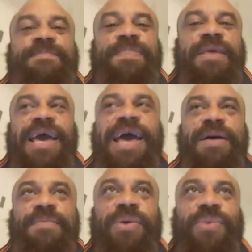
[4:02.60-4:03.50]

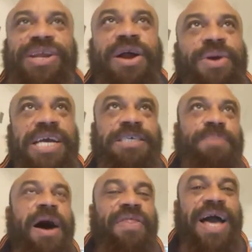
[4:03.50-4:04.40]
When he
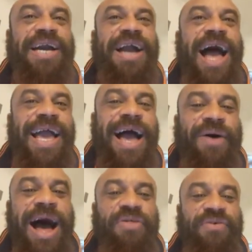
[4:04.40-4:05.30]
shot that guy
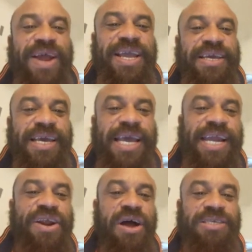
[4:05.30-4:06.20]
out the ring, he knocked that